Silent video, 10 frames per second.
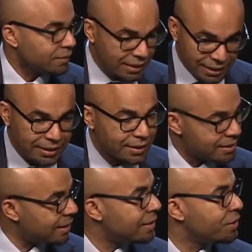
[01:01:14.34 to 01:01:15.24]
And I think
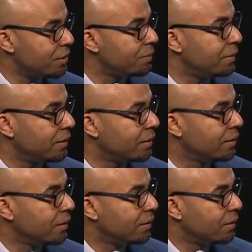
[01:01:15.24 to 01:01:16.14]
that's as it should be.
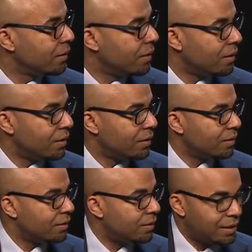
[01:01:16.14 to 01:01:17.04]

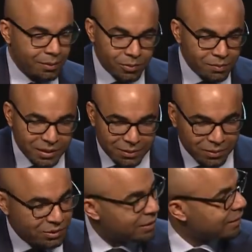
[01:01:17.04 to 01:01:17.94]
They wouldn't be able
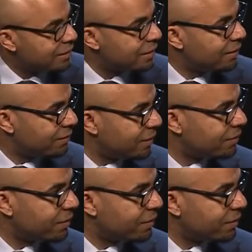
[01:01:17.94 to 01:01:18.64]
to necessarily run the